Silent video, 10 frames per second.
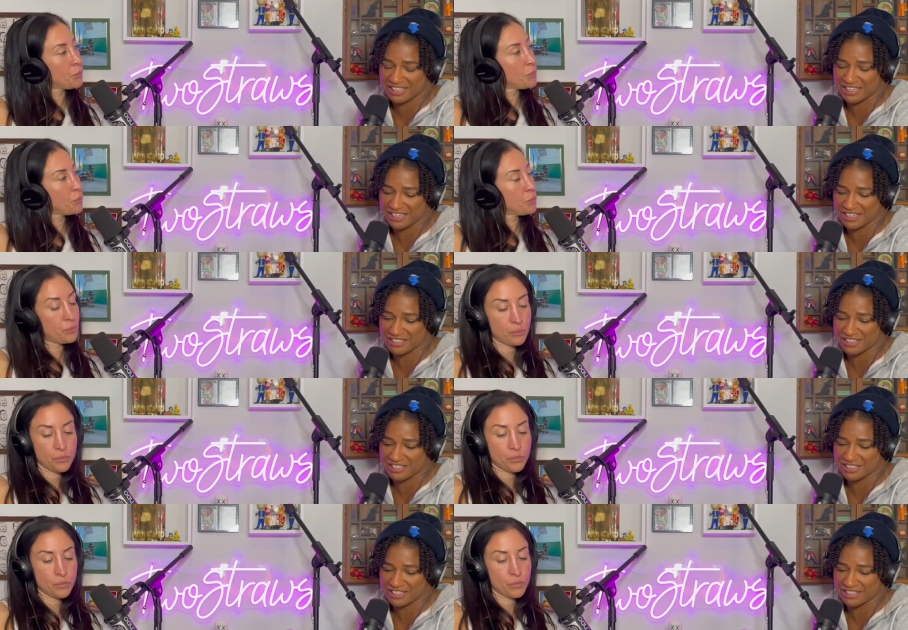
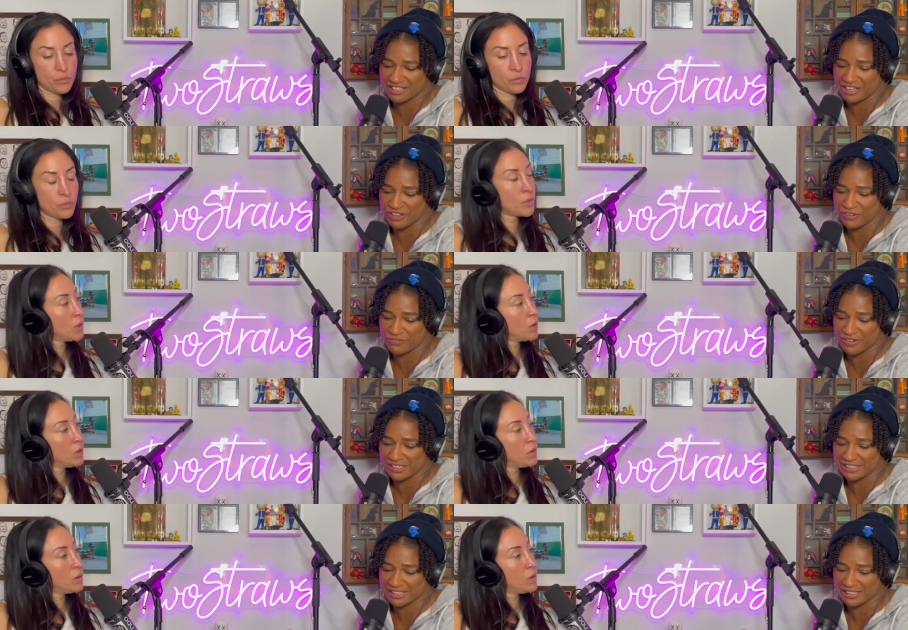Speaker 1: catch any other
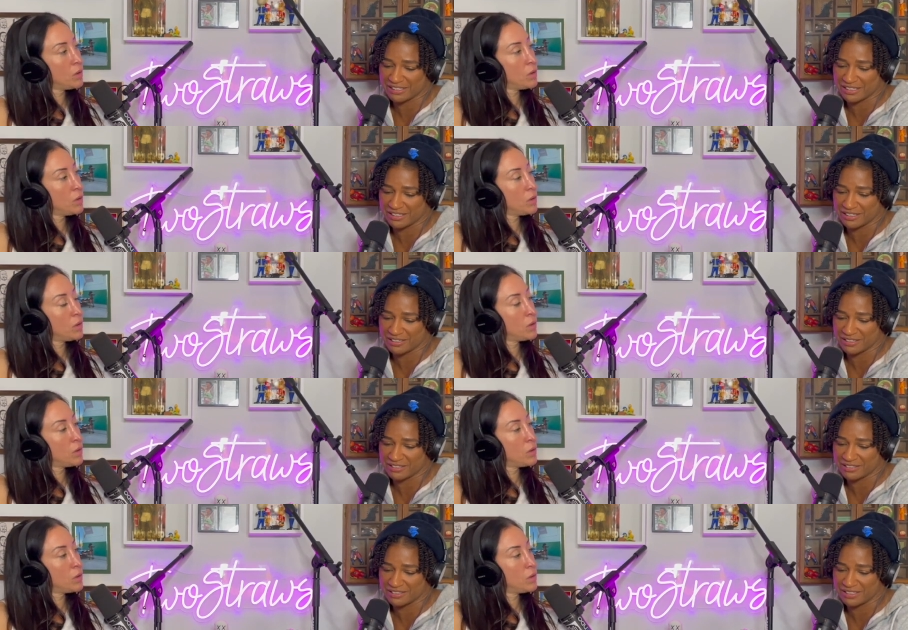fights that
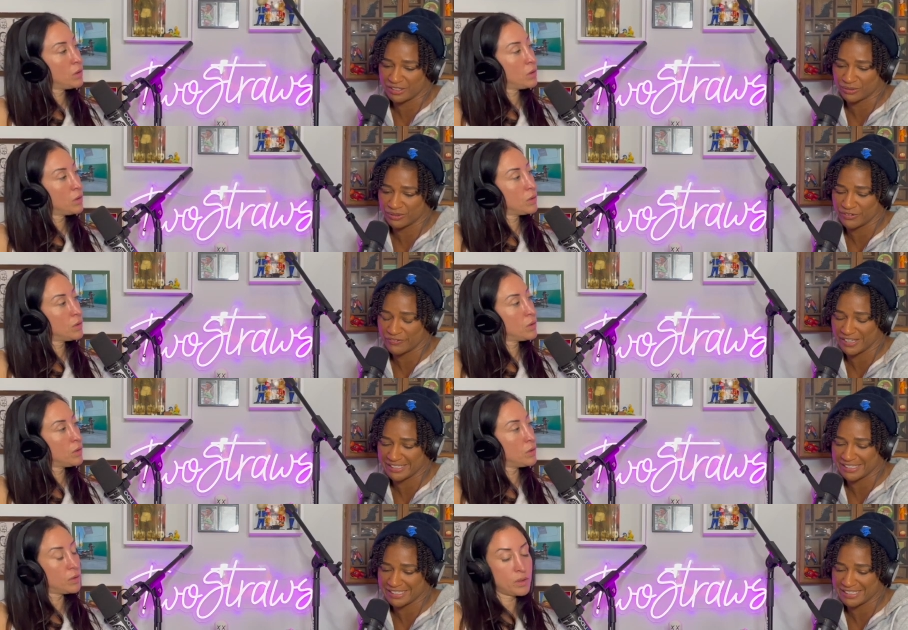uh, tickled your
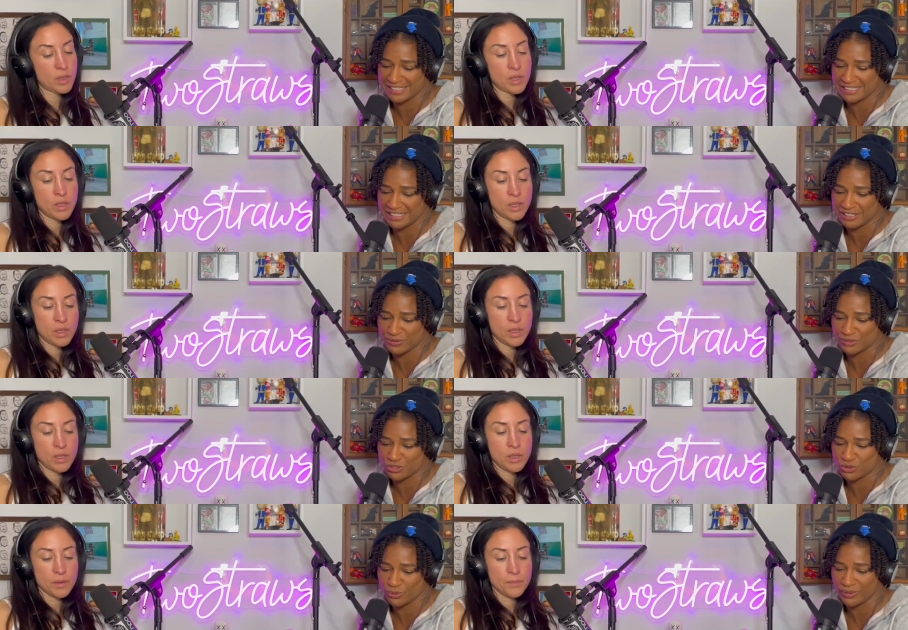fancy that you
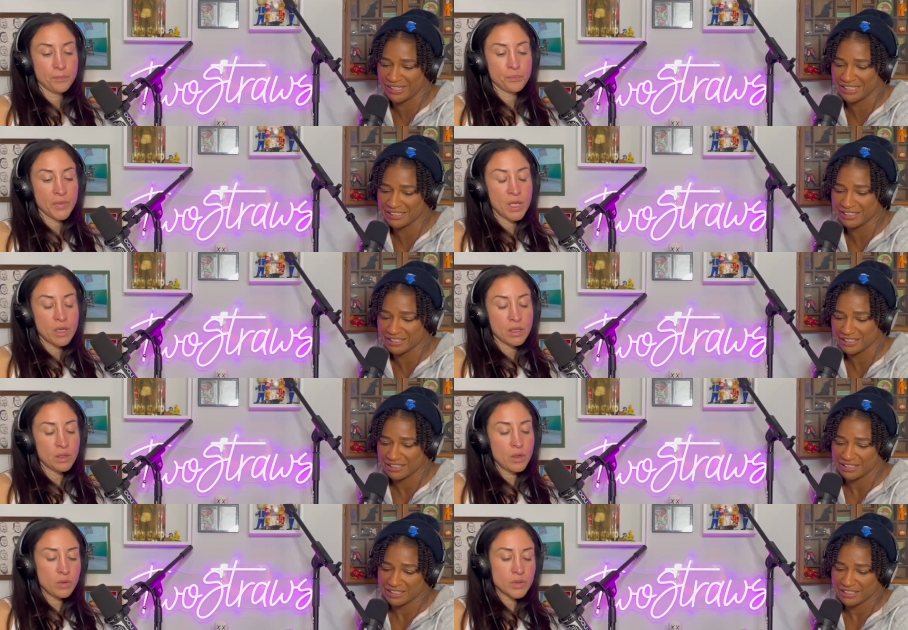enjoyed?
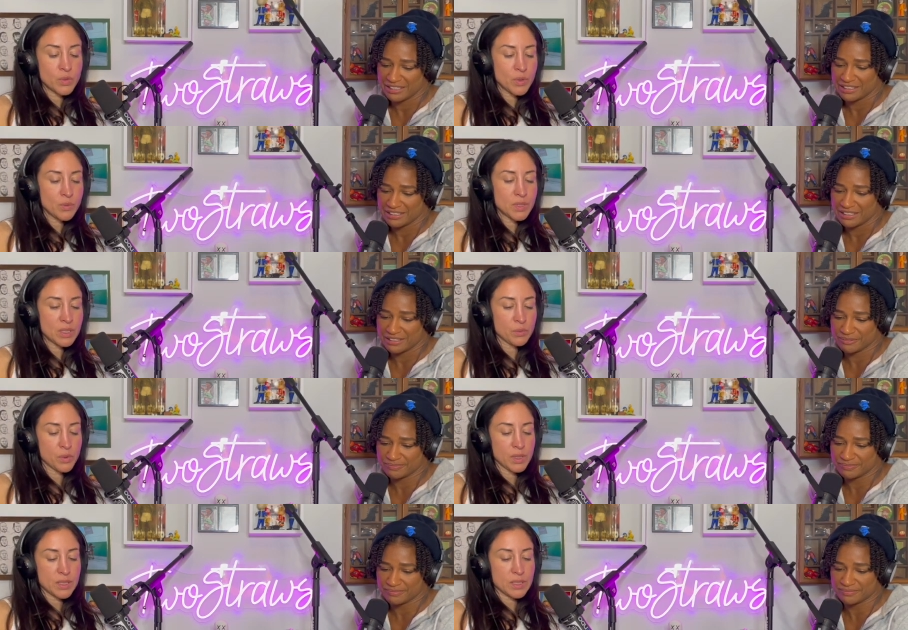
Speaker 2: No, those were the ones that
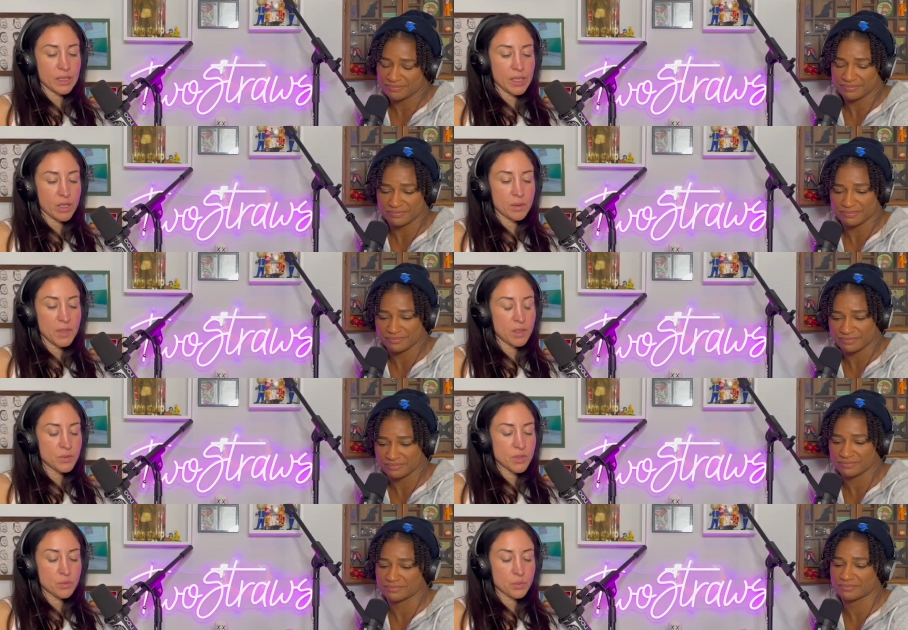really stuck out. I mean, it
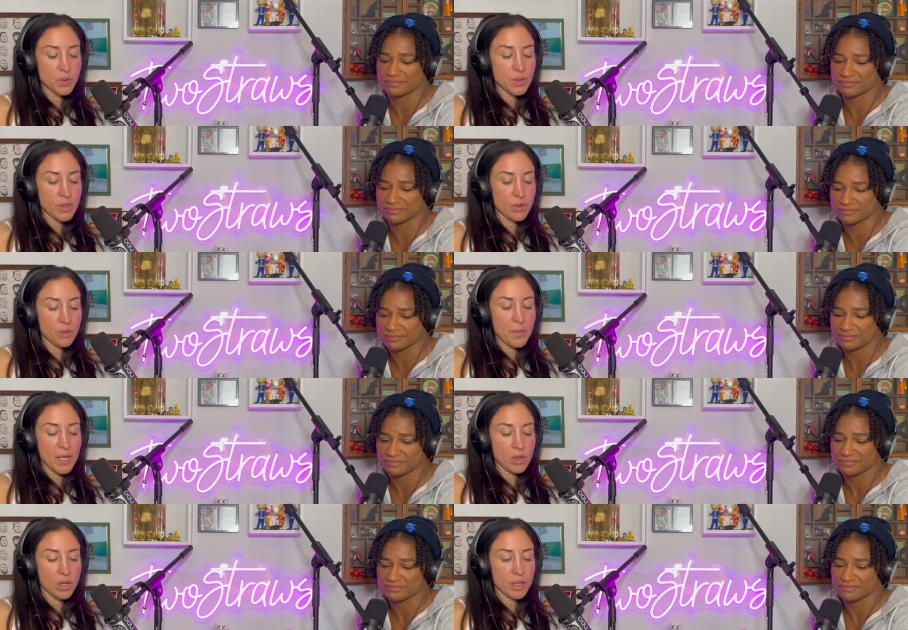was a really good
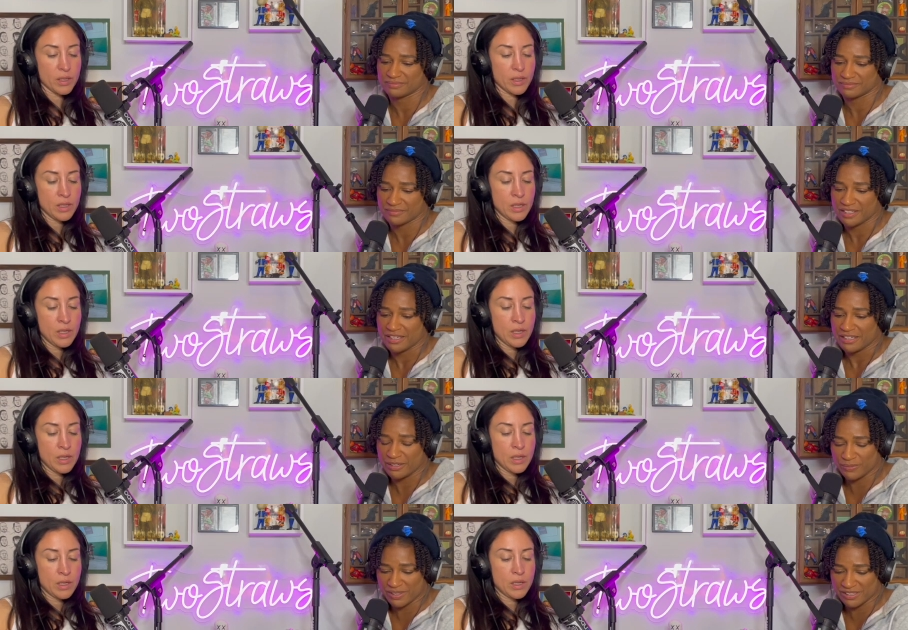main card.
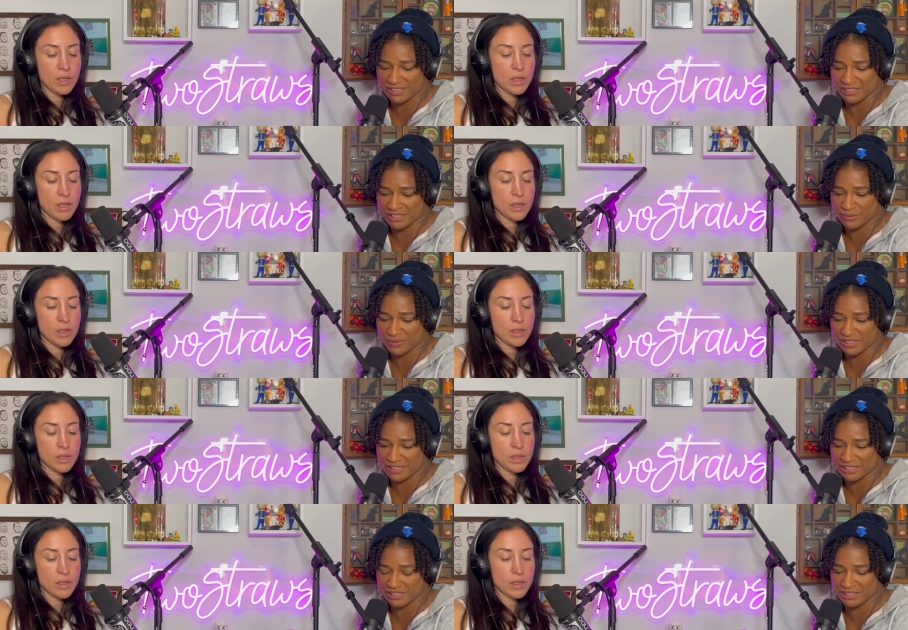
Speaker 1: It was. It was,
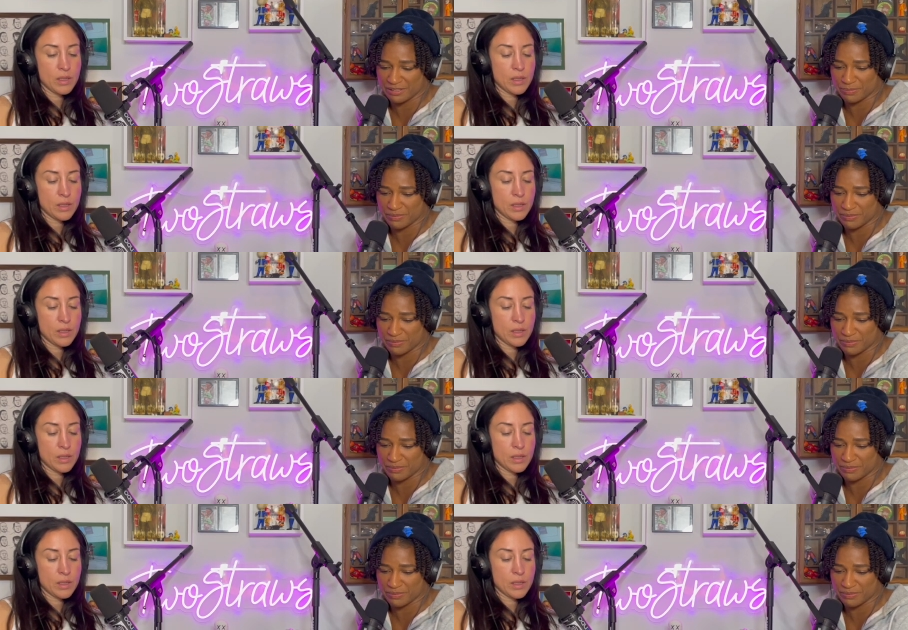and the